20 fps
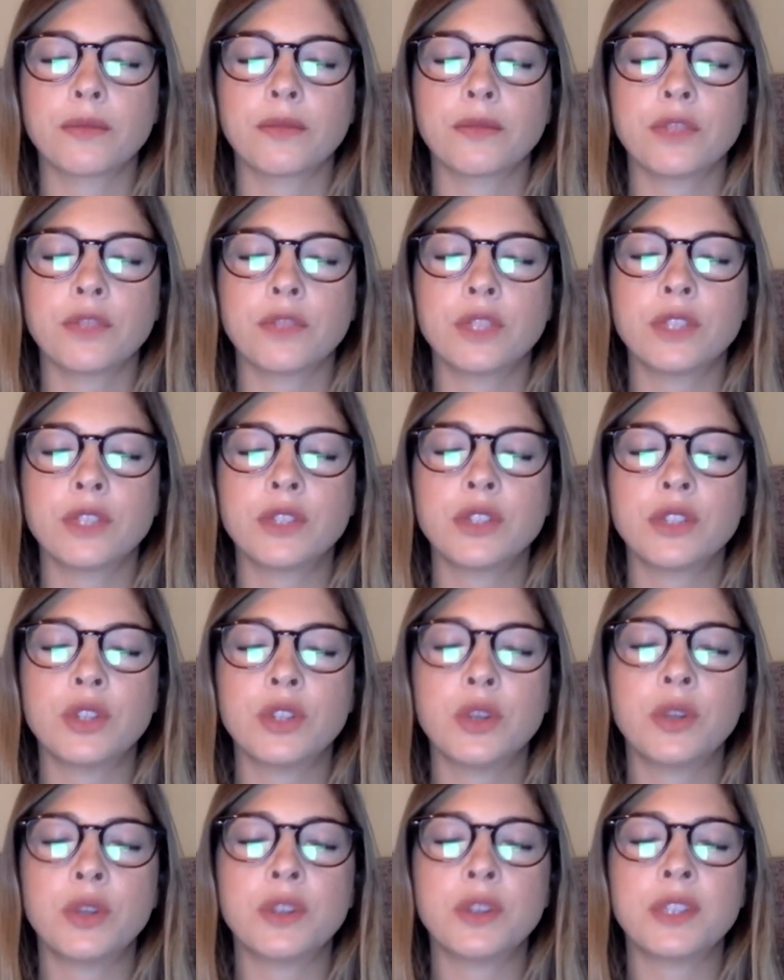Just
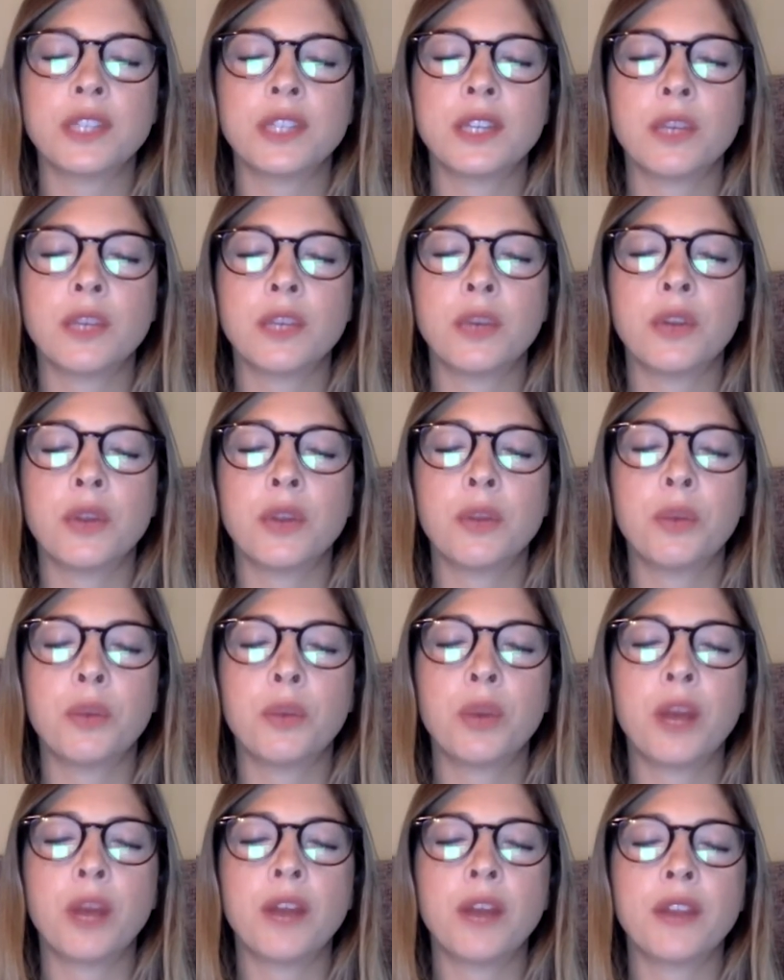noticing where the
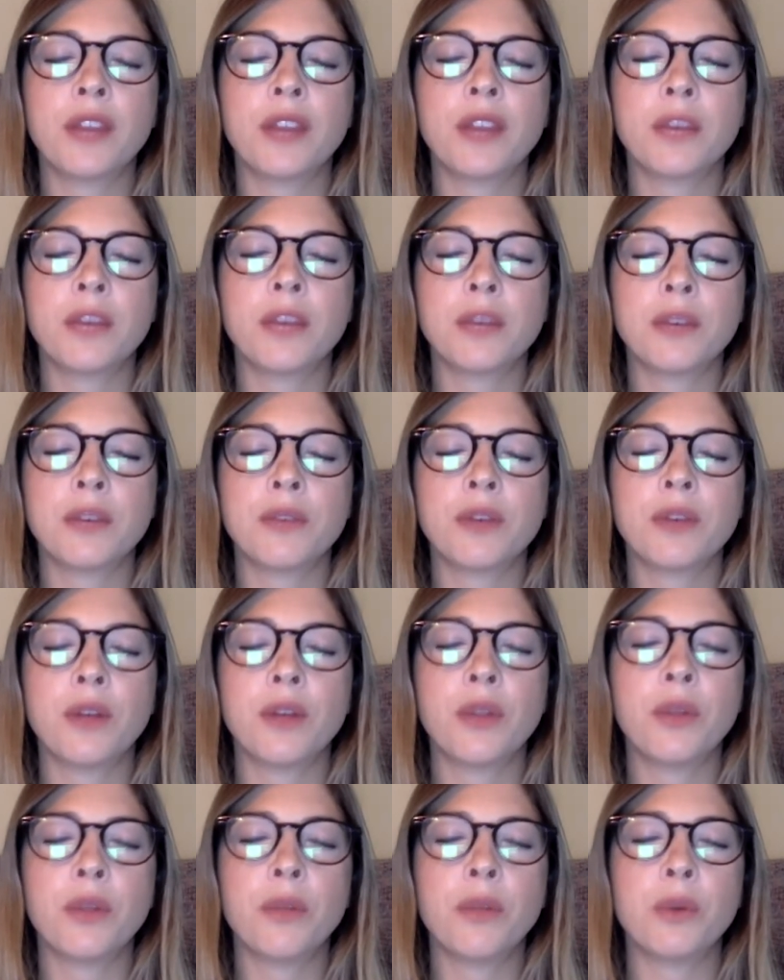breath can be felt
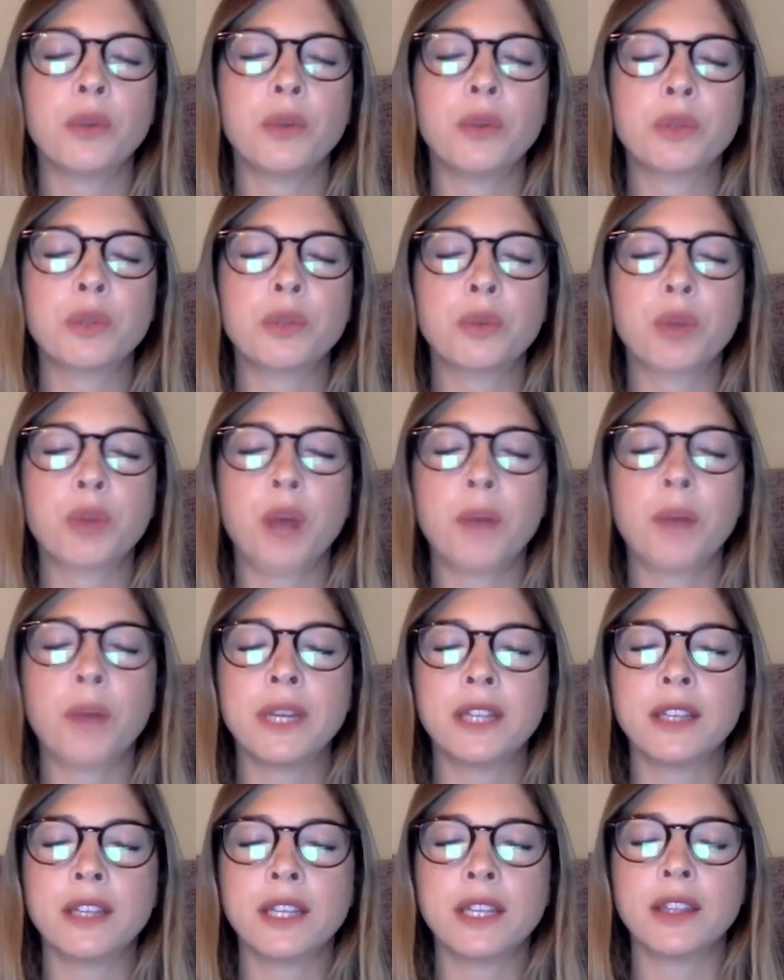the most
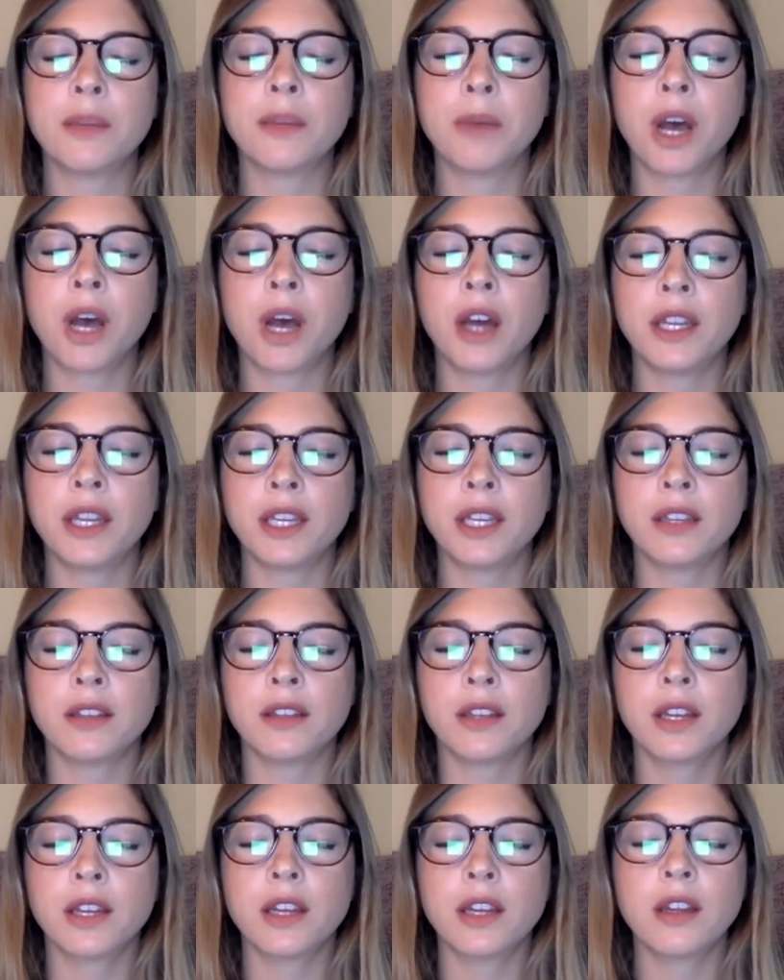prominently in the body,
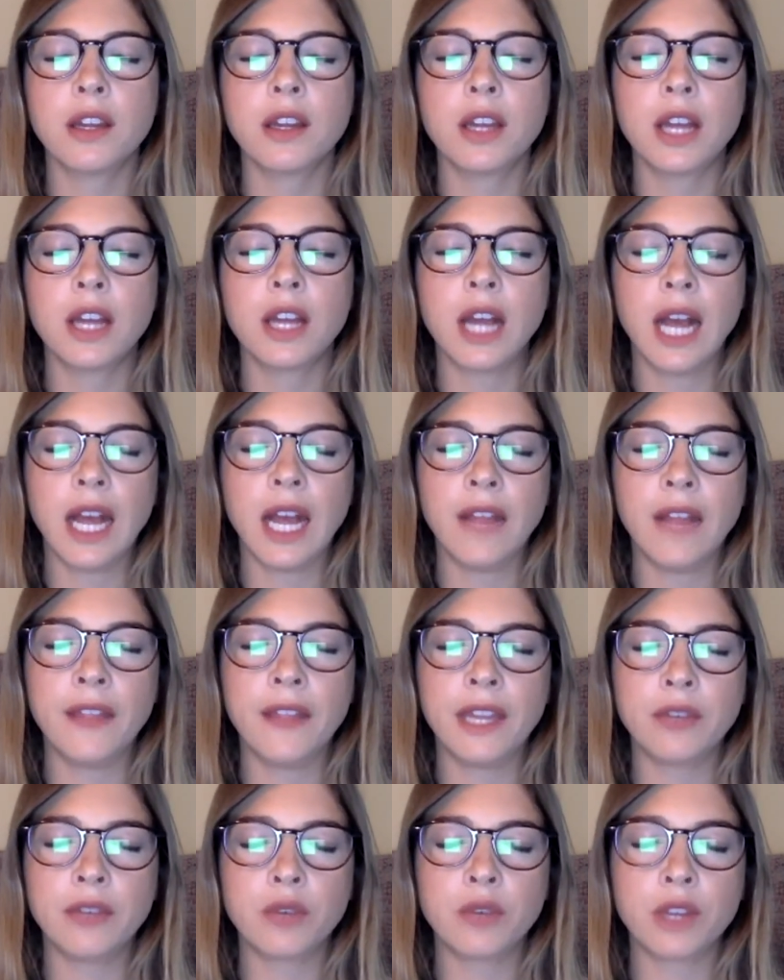and
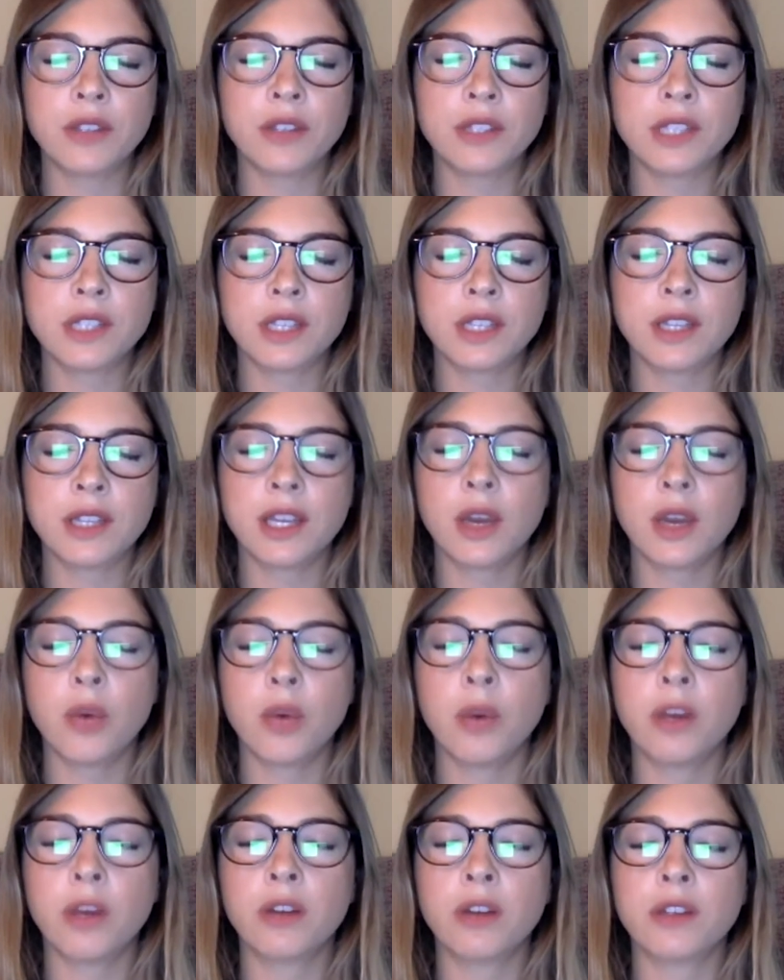then resting the
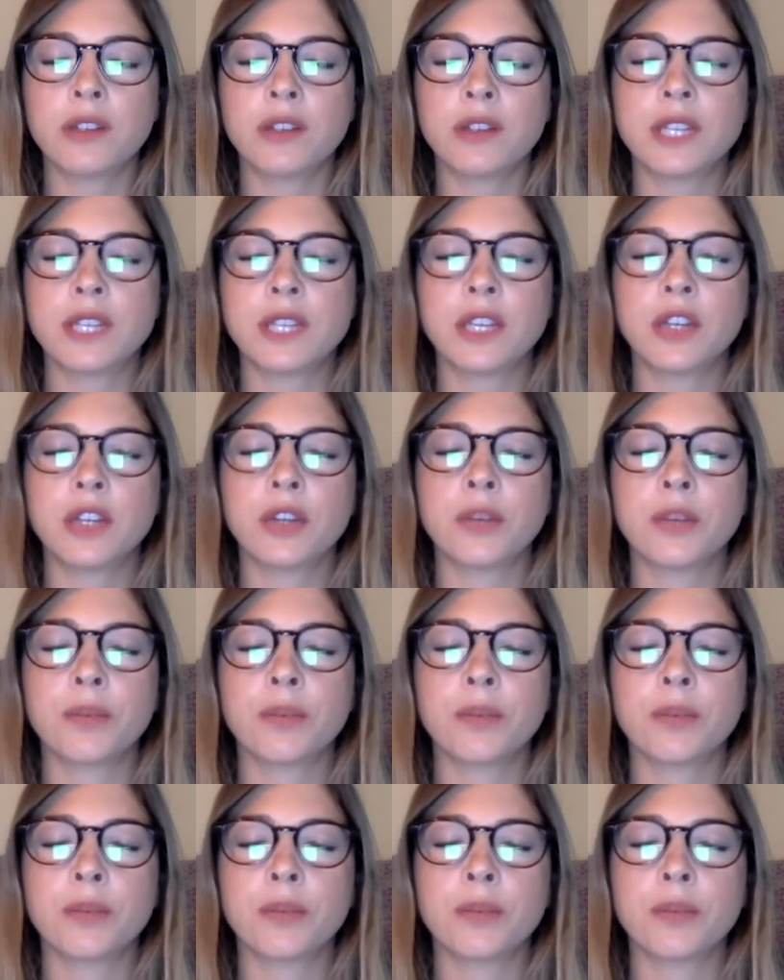awareness here.